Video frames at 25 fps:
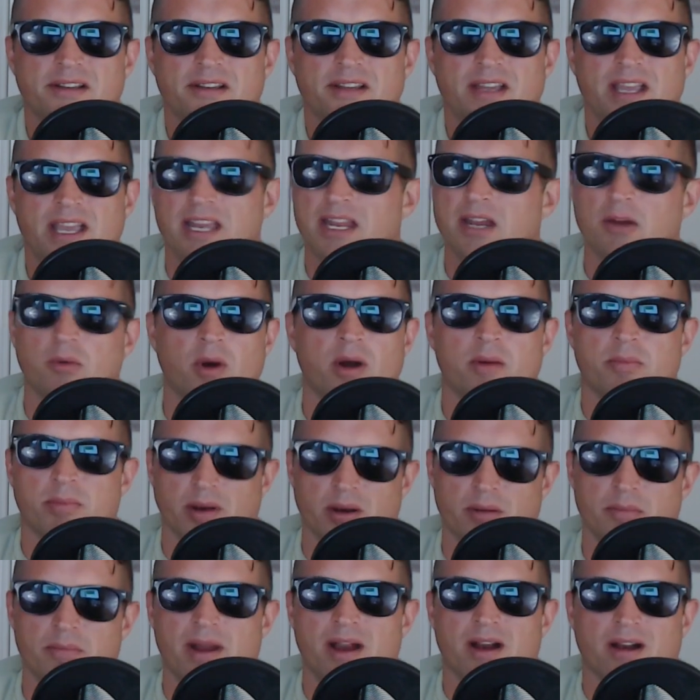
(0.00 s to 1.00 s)
Anywhere but
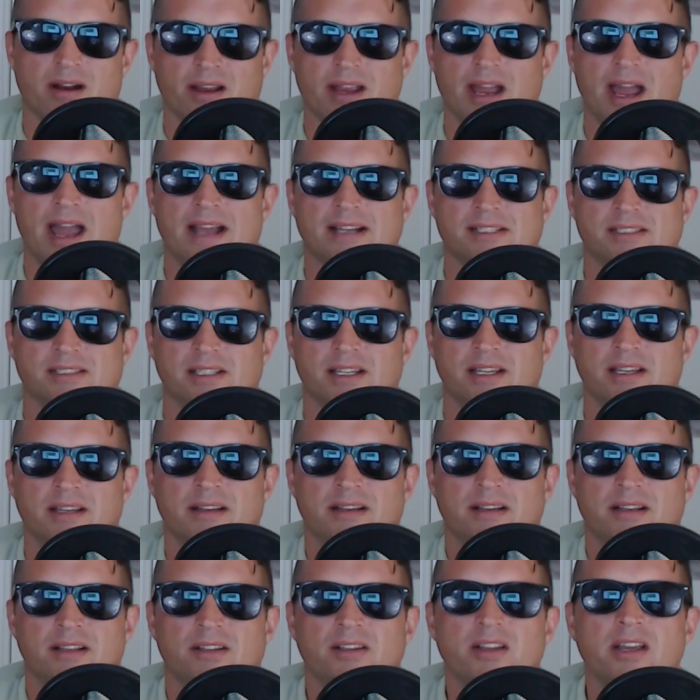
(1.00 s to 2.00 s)
America, actually.
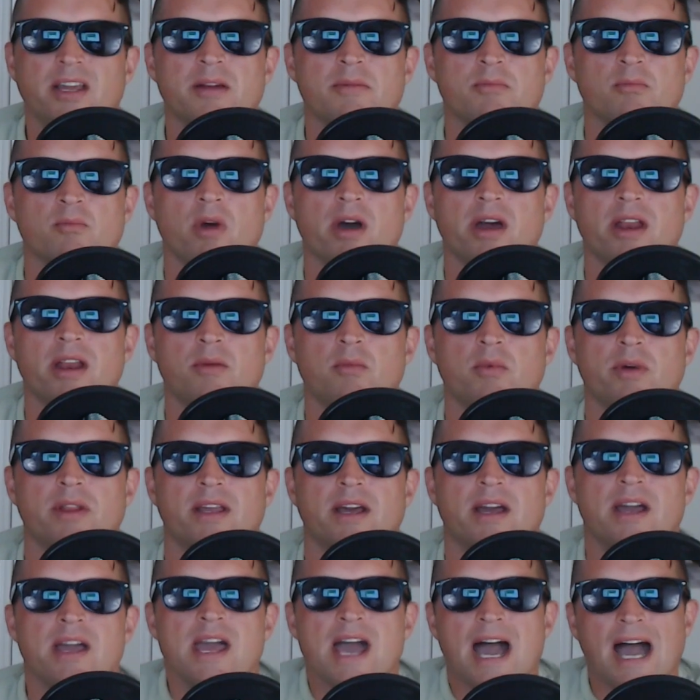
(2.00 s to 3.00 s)
Look at him running with it.
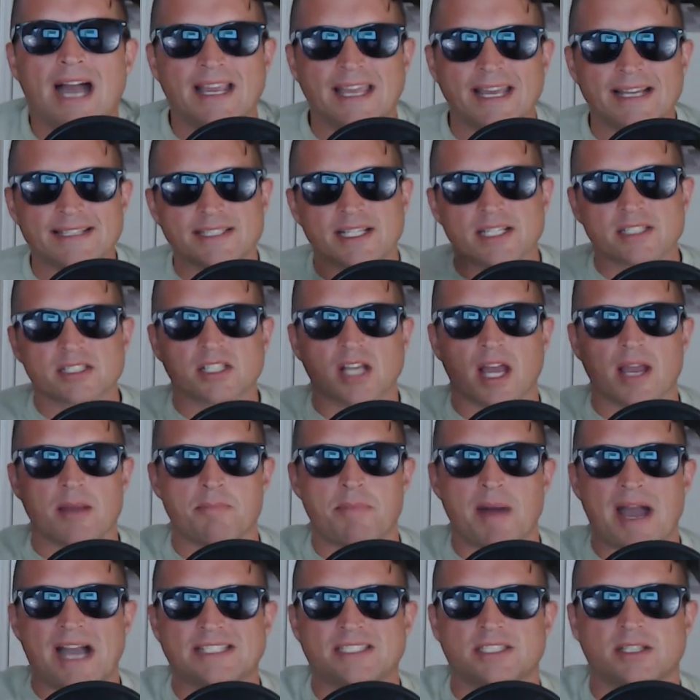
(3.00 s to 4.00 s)
I guess it's like
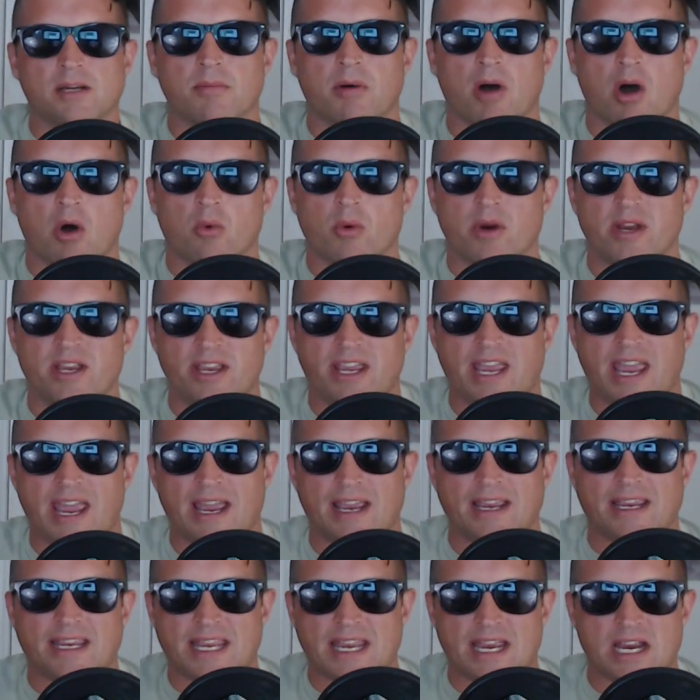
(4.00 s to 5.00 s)
basketball where you can't
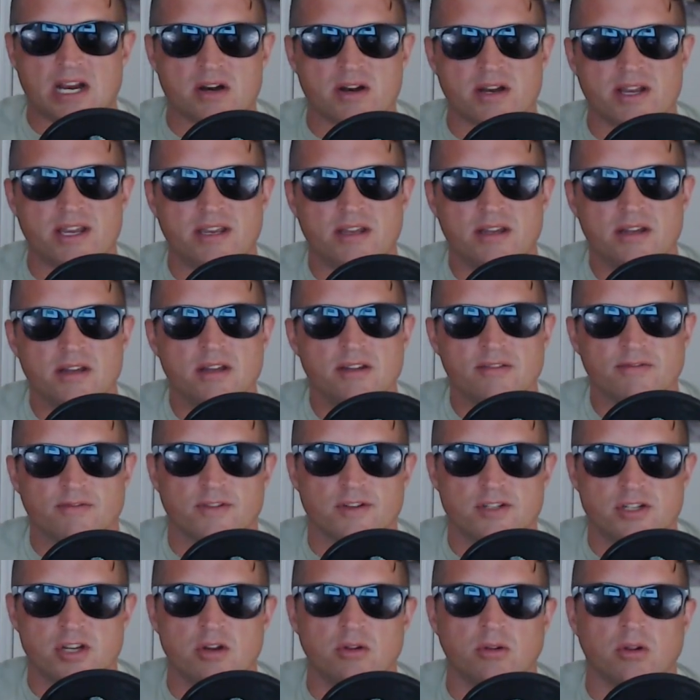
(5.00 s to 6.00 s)
carry for
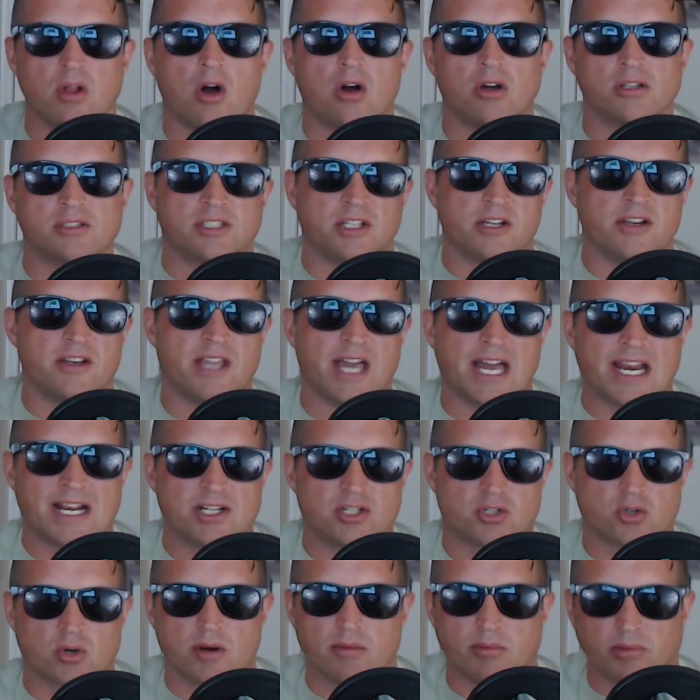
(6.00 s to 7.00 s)
too long, so you gotta
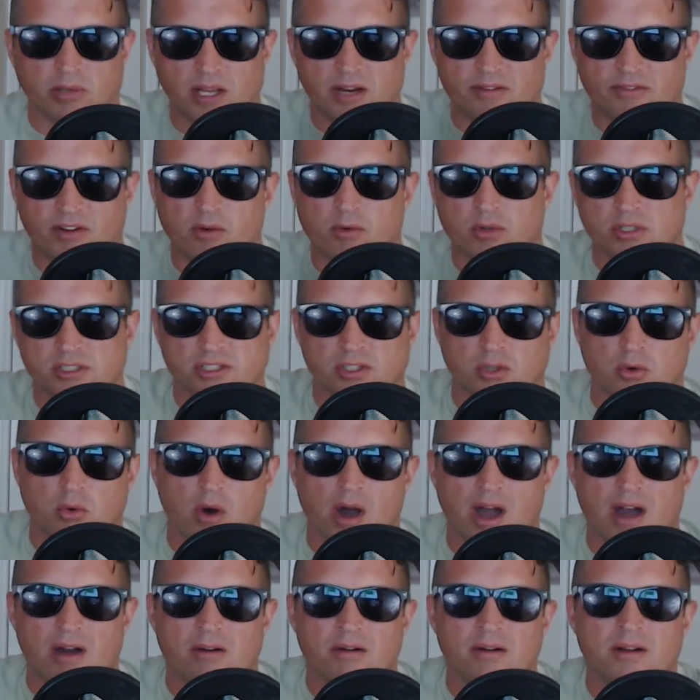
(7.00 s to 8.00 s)
dribble every once in a while.